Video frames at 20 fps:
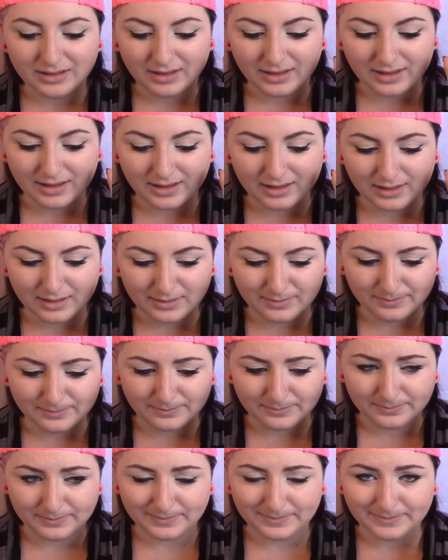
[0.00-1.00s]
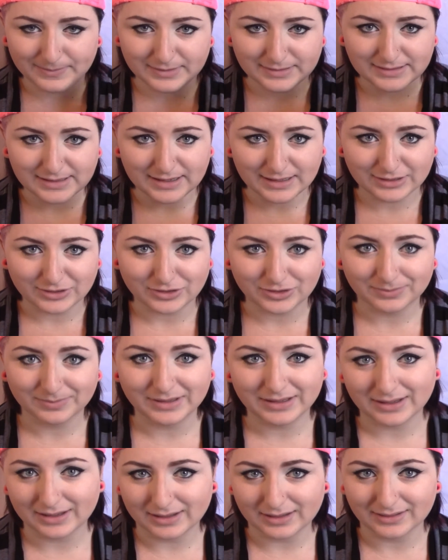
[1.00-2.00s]
tunnel
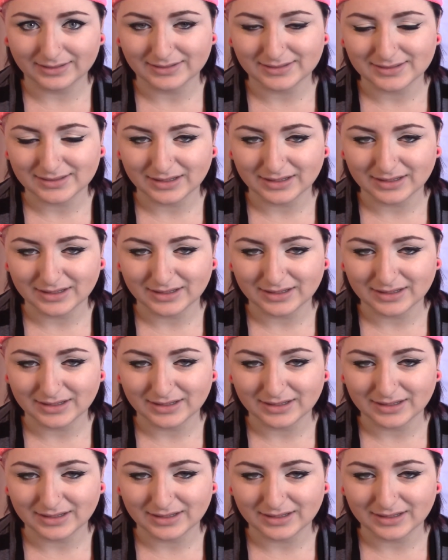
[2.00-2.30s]
because